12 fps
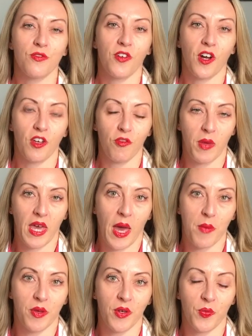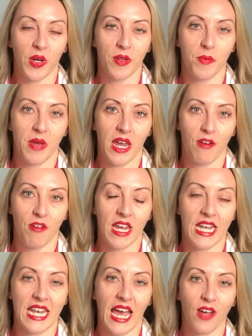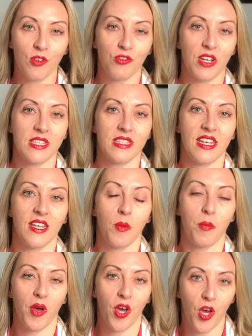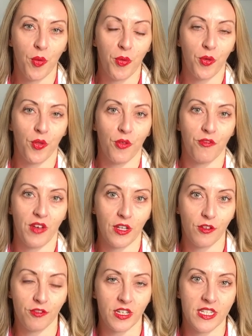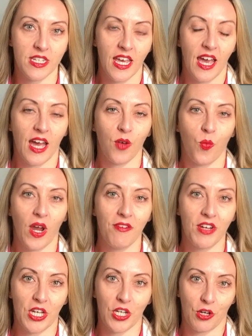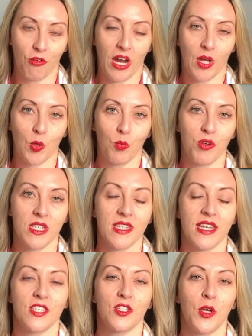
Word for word: 5 pm when Mary, now dressed in purple velvet and wearing her crown, processed